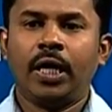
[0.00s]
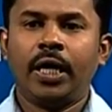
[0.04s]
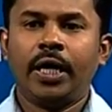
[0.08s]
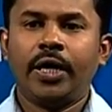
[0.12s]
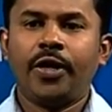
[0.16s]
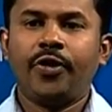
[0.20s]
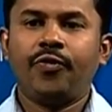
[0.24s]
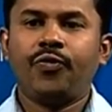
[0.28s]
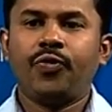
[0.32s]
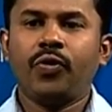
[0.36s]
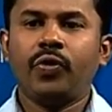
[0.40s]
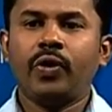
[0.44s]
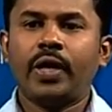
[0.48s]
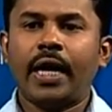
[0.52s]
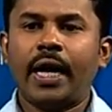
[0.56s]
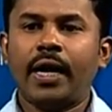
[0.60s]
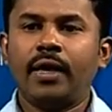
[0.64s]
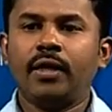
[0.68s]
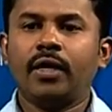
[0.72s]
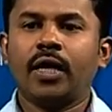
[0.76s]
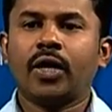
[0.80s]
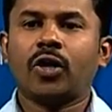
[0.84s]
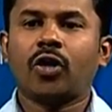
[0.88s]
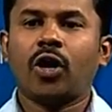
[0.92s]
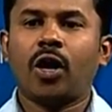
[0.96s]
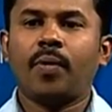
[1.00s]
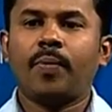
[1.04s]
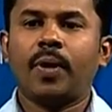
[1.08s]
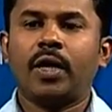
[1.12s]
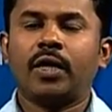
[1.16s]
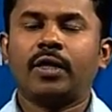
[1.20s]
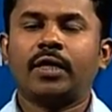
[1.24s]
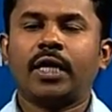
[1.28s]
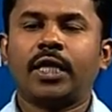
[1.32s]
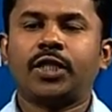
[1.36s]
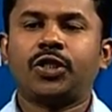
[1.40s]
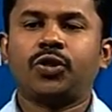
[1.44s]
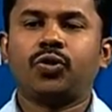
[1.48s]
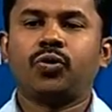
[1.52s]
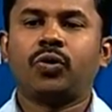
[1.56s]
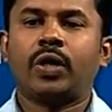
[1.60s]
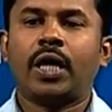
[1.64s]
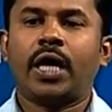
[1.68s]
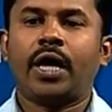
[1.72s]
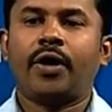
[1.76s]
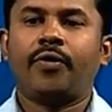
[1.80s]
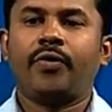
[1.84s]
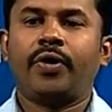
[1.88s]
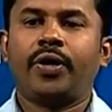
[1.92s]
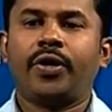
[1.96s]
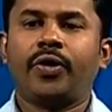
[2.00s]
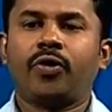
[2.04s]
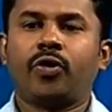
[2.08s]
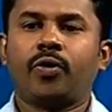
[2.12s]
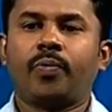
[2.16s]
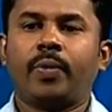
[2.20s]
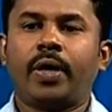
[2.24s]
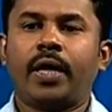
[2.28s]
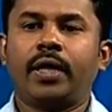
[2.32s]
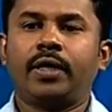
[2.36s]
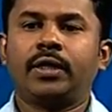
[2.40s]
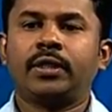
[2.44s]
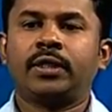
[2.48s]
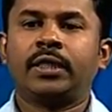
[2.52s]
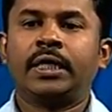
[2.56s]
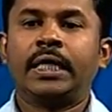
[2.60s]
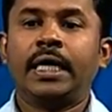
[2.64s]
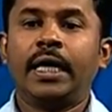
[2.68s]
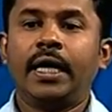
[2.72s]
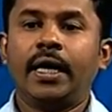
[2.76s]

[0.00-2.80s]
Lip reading: If you write the comment that you have in your mind,